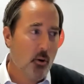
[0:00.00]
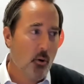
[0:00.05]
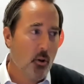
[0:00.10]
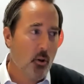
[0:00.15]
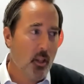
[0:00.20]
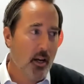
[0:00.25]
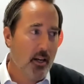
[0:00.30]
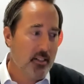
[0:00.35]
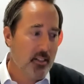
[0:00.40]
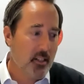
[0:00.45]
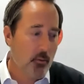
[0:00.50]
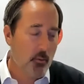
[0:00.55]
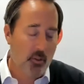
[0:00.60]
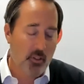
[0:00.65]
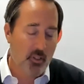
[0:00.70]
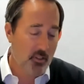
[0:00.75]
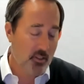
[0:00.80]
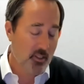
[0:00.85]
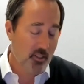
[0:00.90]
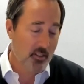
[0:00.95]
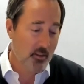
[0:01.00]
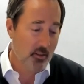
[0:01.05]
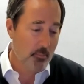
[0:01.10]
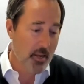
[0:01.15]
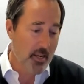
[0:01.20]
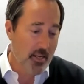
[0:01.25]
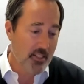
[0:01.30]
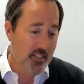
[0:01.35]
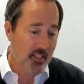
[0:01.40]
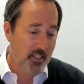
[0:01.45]
whole idea, which is just
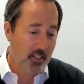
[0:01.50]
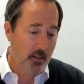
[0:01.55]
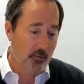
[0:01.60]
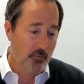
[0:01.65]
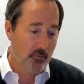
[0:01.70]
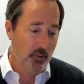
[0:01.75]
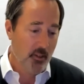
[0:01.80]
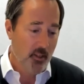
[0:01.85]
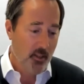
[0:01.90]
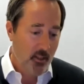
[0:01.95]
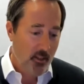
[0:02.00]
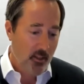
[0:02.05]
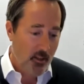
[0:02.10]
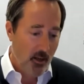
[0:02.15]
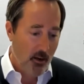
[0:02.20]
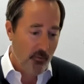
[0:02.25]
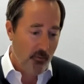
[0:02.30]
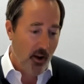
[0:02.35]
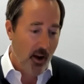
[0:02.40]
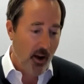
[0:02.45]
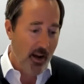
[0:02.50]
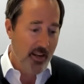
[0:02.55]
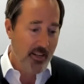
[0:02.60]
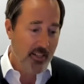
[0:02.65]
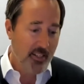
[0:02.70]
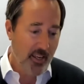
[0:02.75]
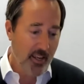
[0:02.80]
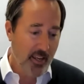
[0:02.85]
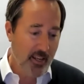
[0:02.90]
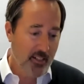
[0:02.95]
amazing, of high
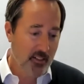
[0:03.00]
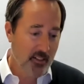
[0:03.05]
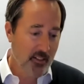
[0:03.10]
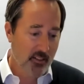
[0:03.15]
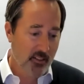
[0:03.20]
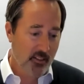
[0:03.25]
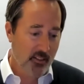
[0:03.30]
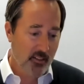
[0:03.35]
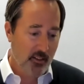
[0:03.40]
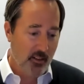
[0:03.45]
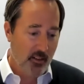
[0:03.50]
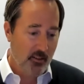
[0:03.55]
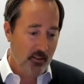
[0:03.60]
cadence